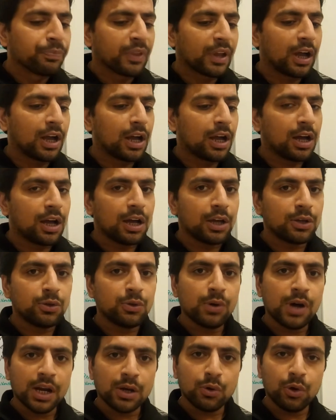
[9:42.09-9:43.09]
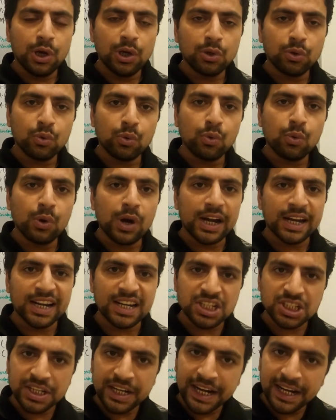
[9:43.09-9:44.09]
you are going to
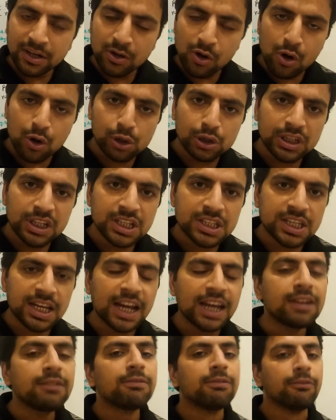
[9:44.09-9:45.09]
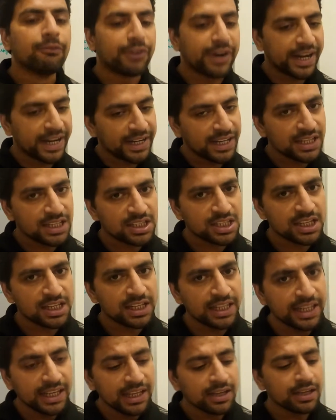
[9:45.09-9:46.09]
understand all this time very
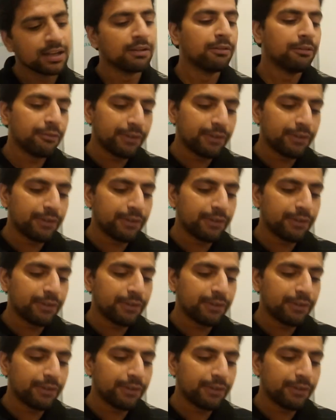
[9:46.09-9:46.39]
easily,